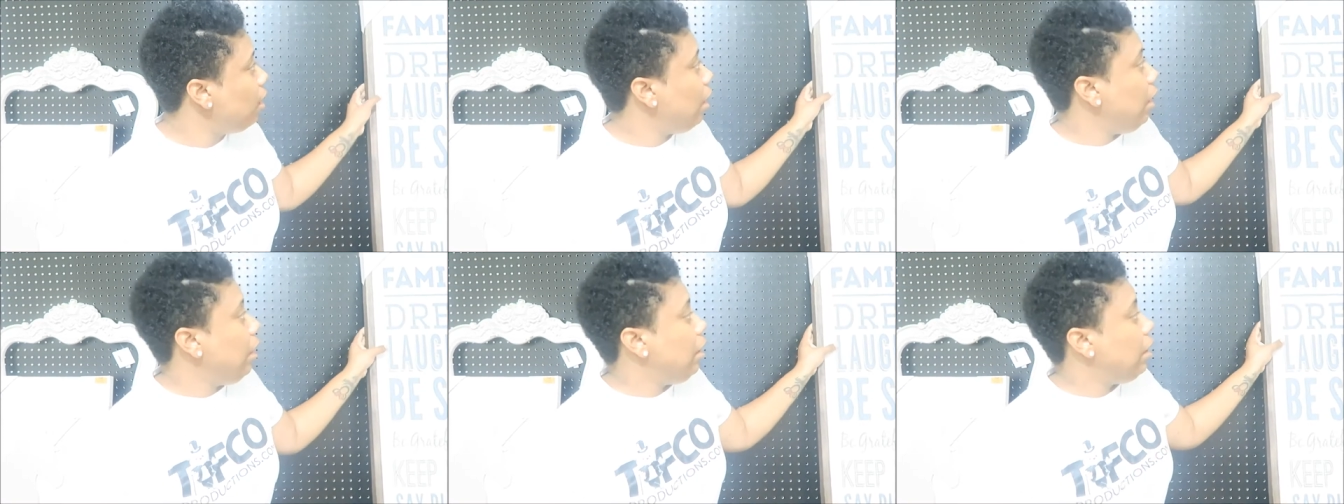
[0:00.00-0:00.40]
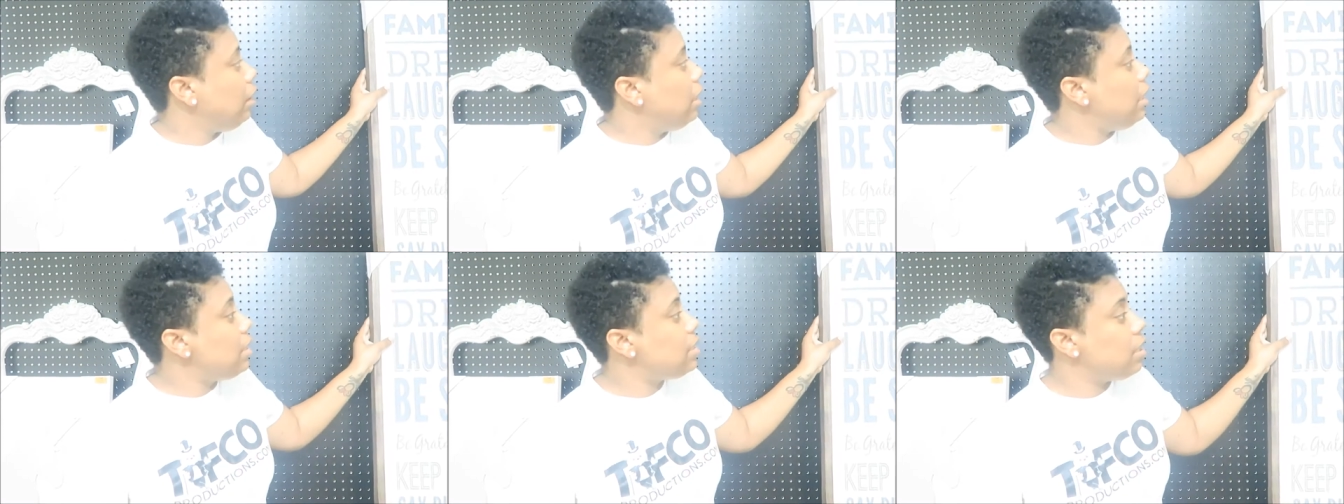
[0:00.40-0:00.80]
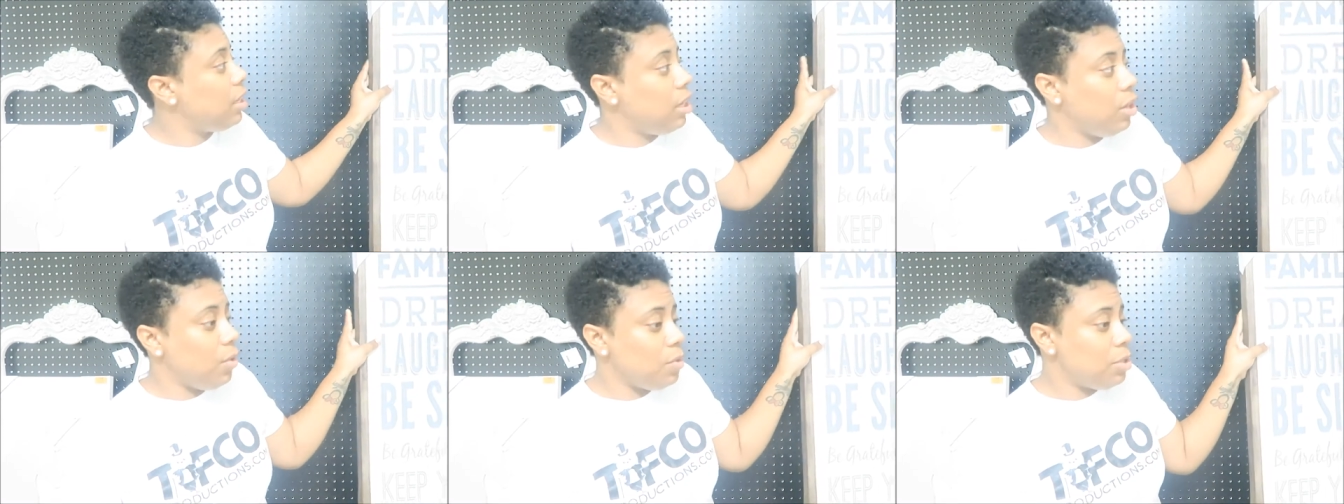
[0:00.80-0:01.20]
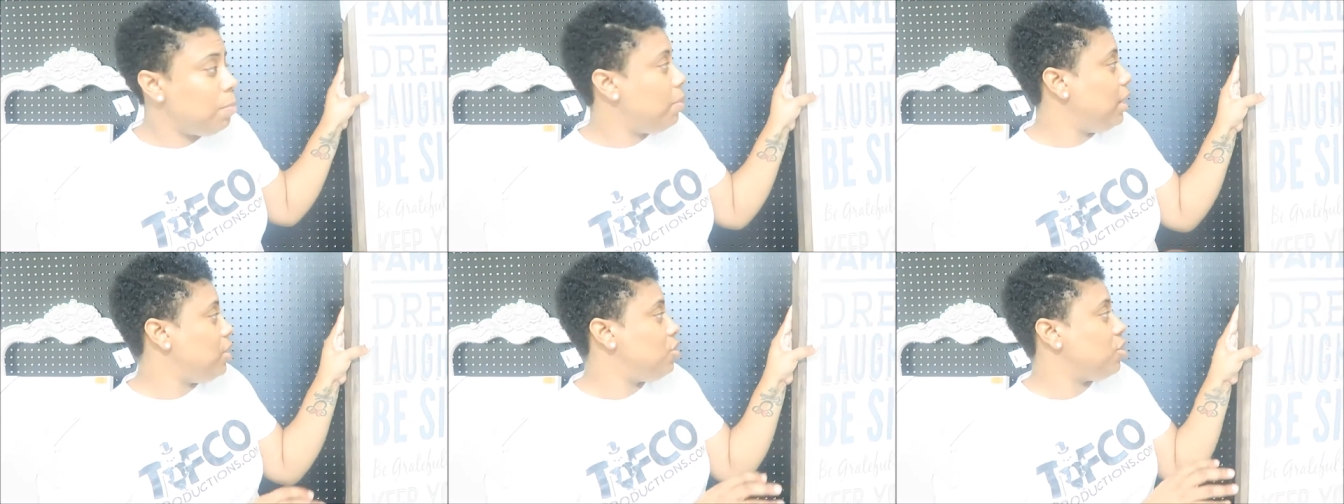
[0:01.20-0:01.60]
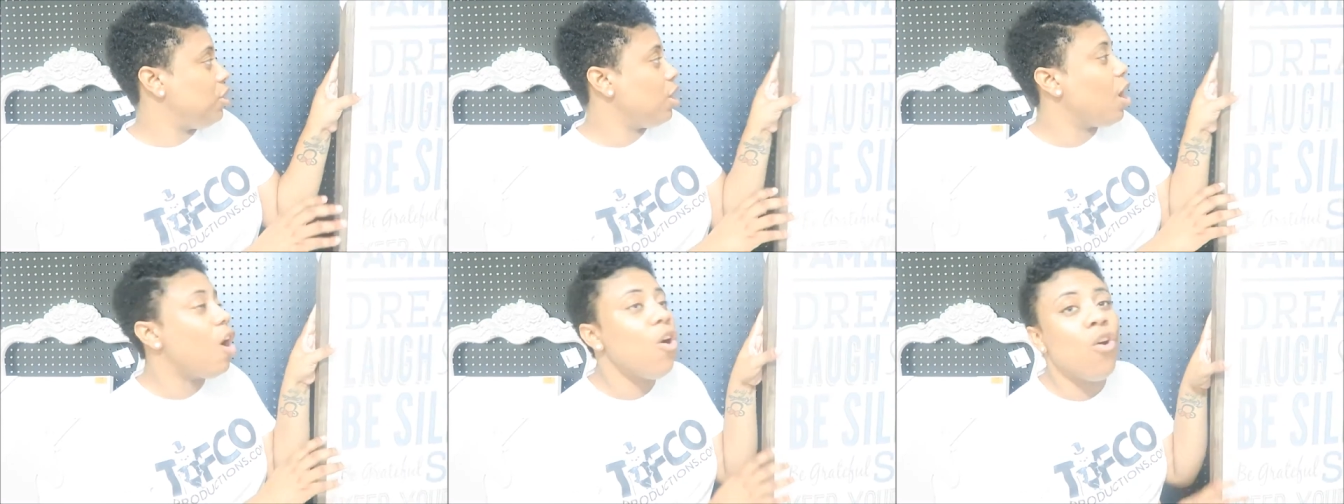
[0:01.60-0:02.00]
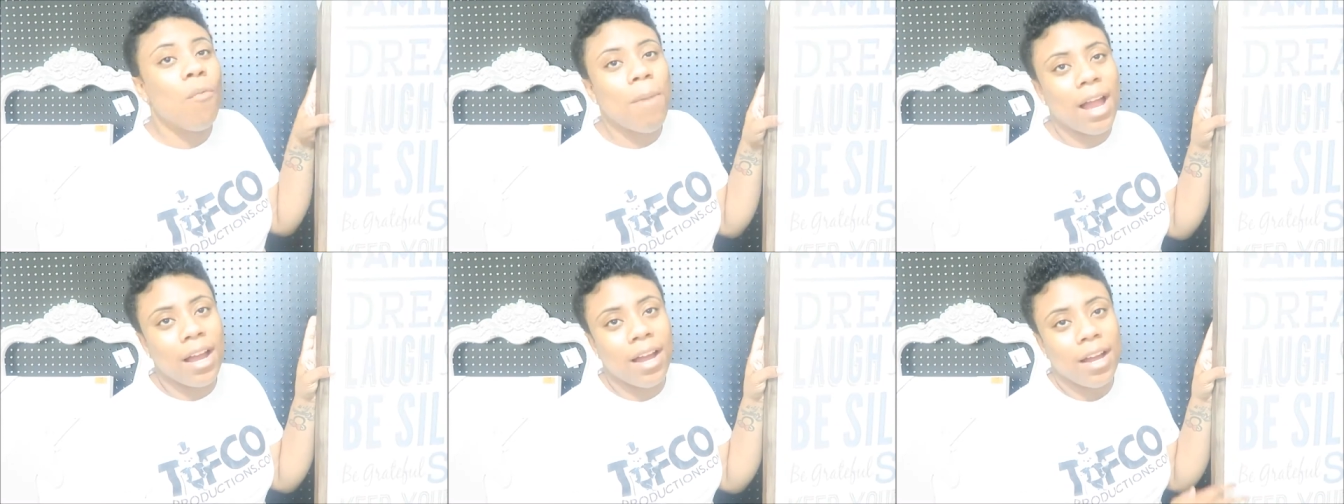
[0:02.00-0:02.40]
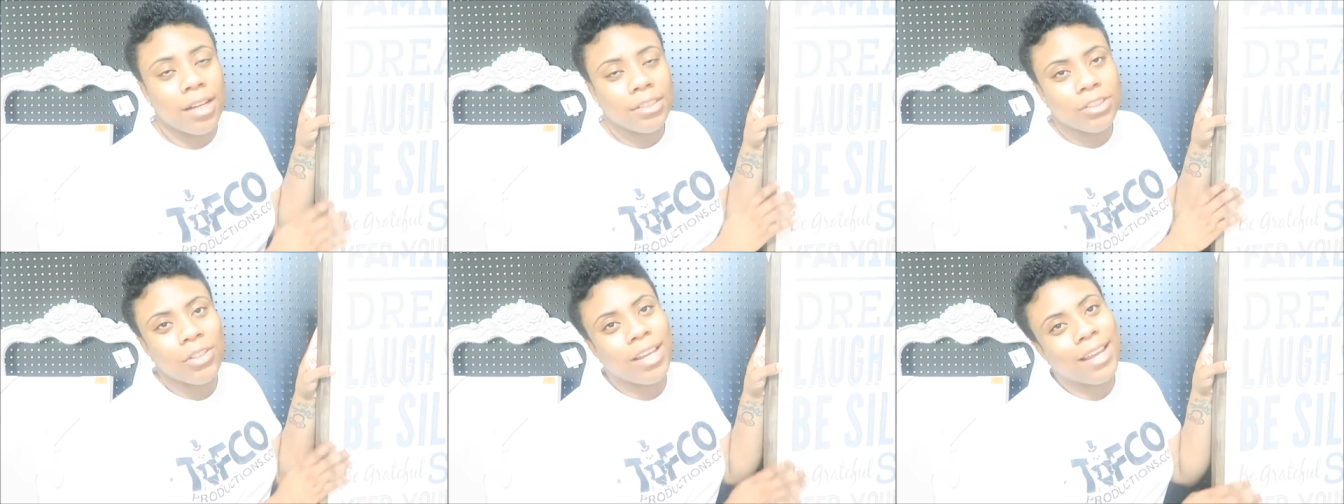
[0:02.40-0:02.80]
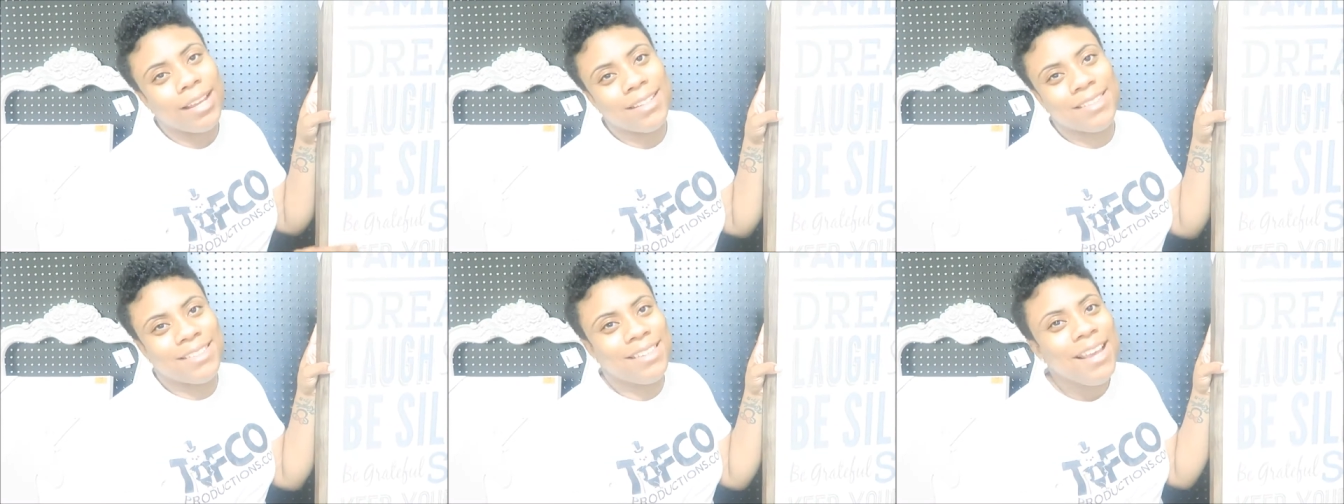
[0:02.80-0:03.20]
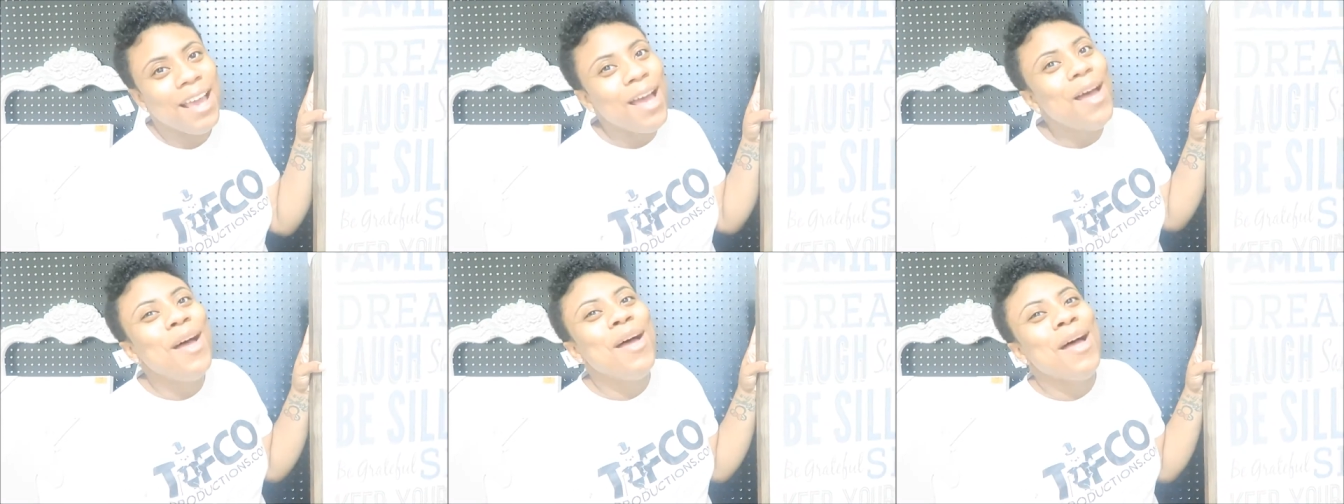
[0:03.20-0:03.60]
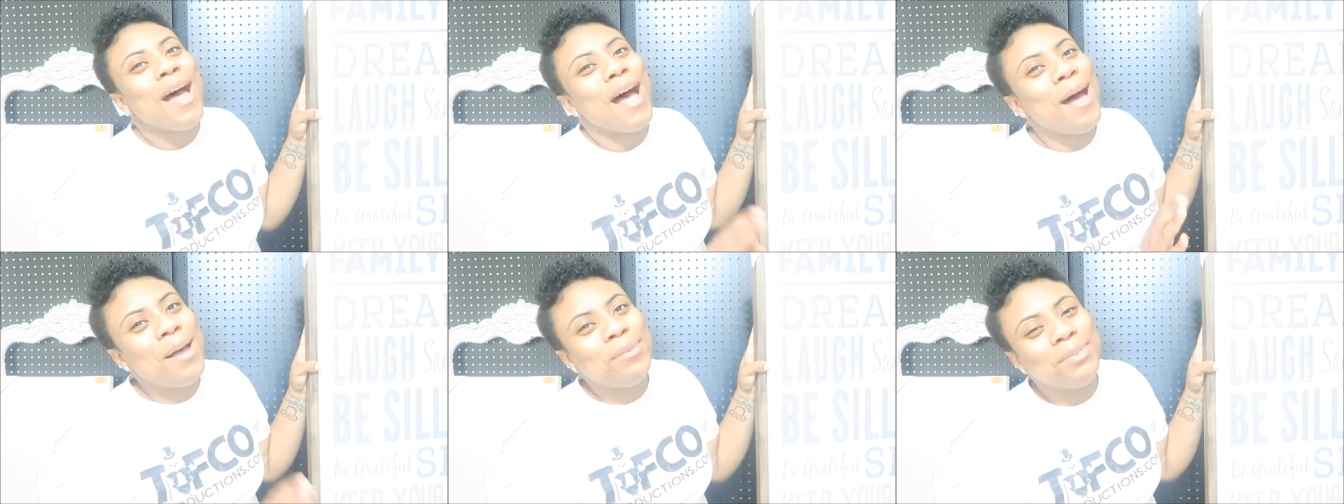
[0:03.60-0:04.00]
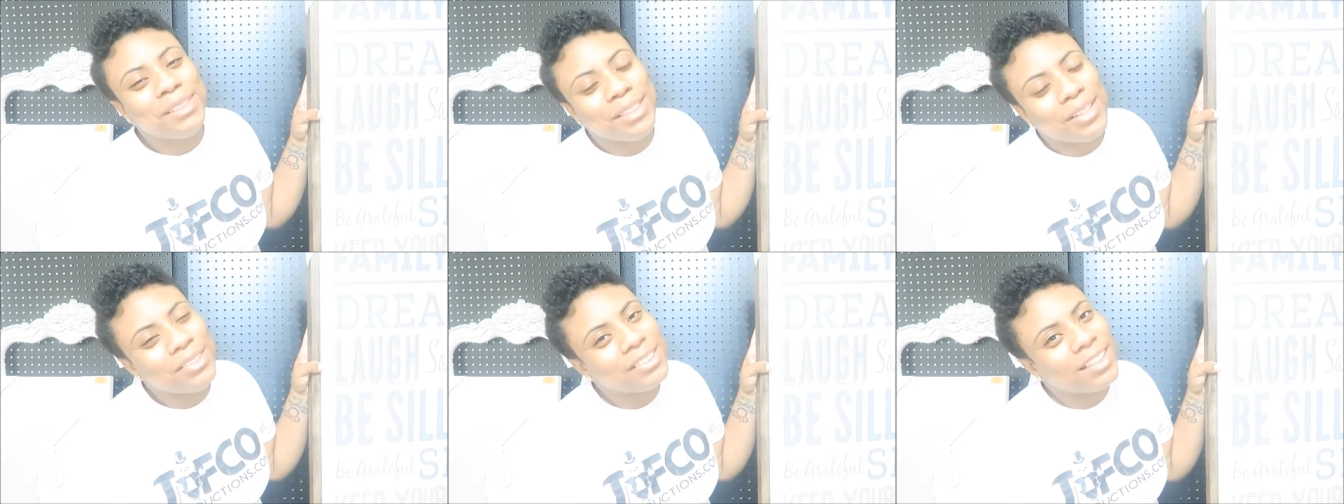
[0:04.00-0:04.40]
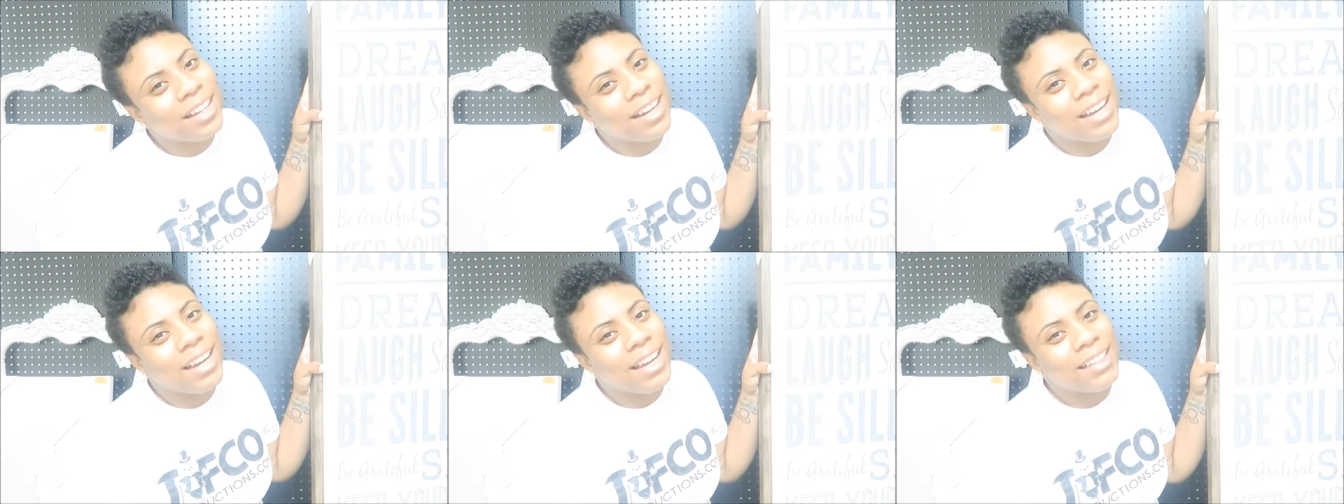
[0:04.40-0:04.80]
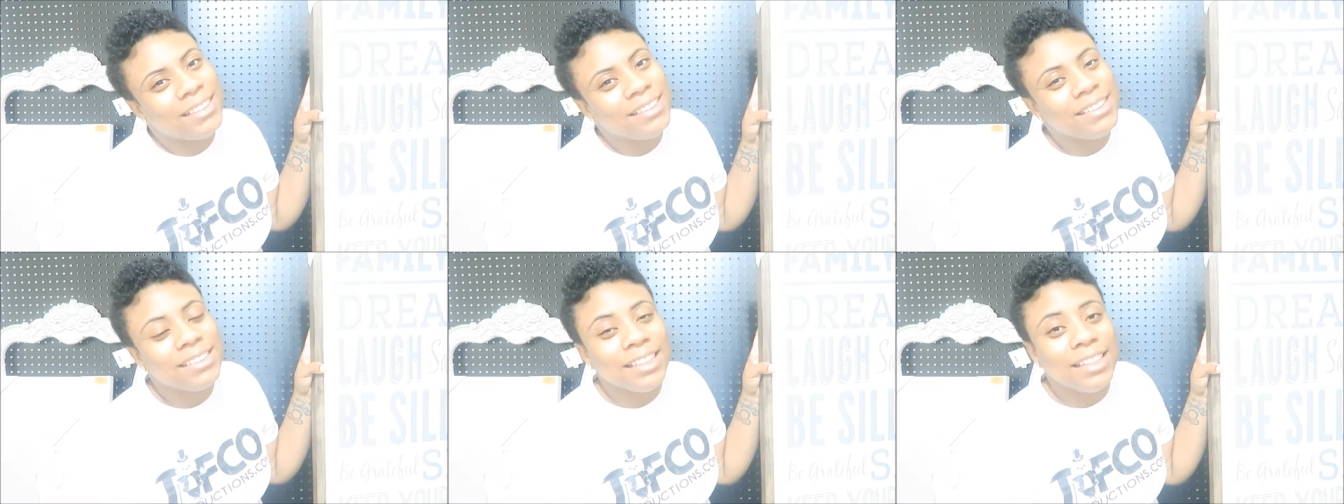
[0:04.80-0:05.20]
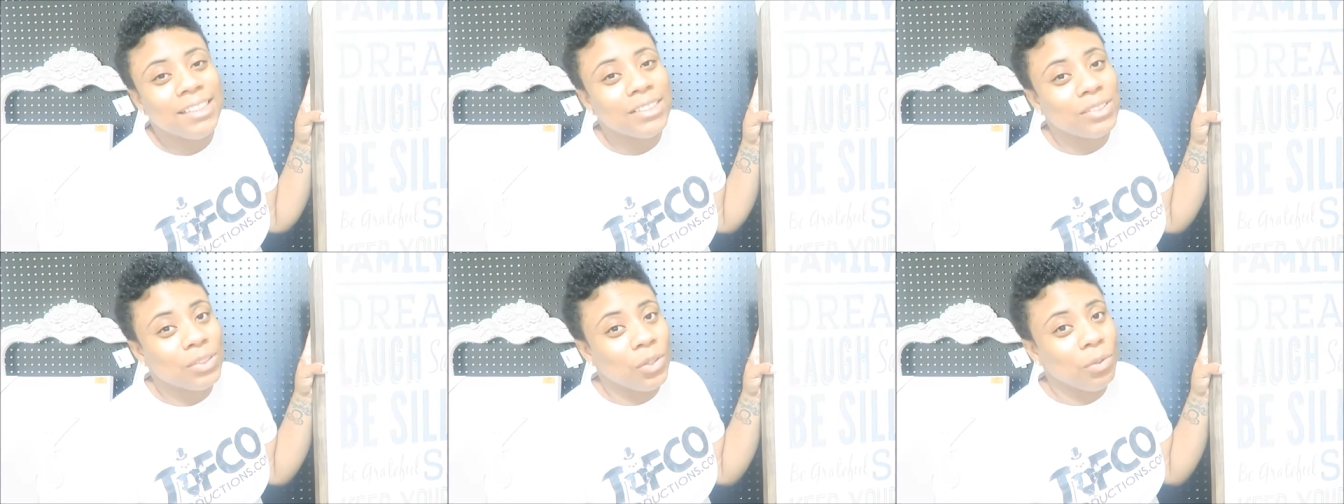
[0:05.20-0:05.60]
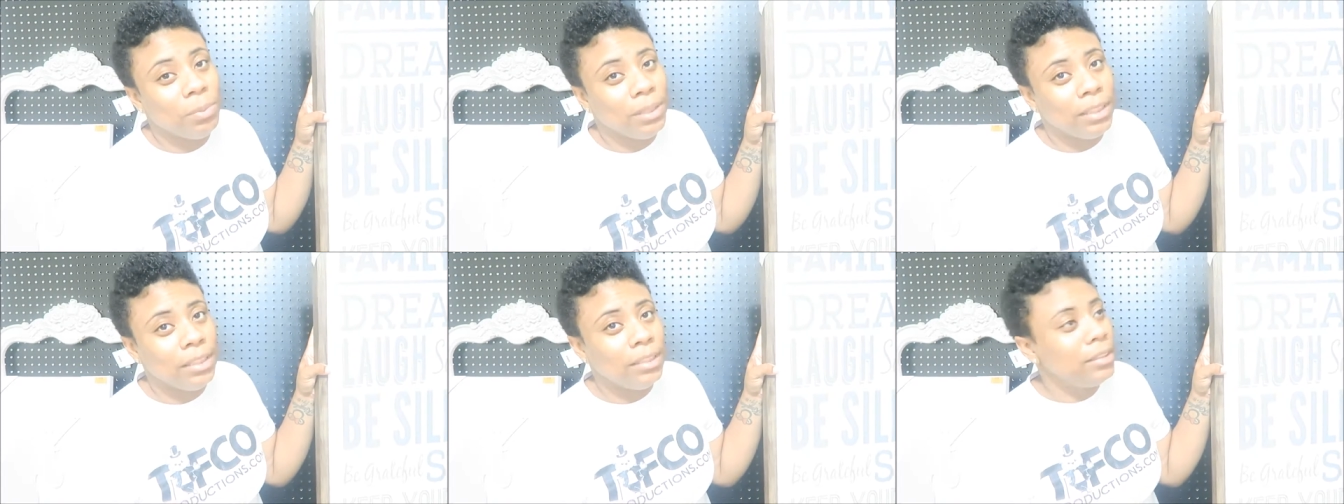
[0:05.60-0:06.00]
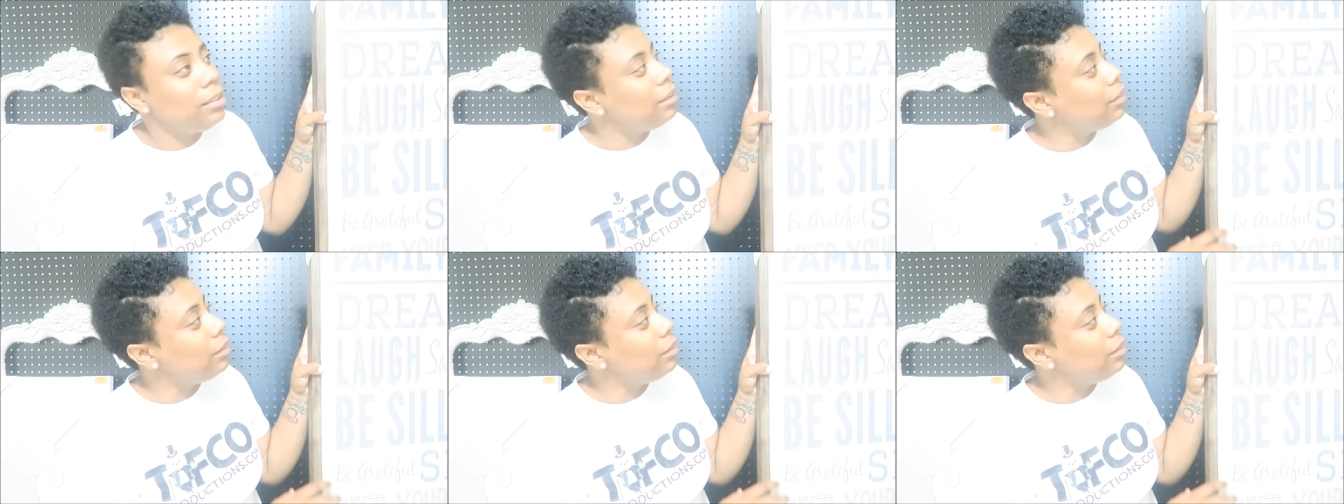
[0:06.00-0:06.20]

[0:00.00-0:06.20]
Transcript: And this huge picture, oh my gosh, you can't see. I'm so sorry guys, this thing is so big.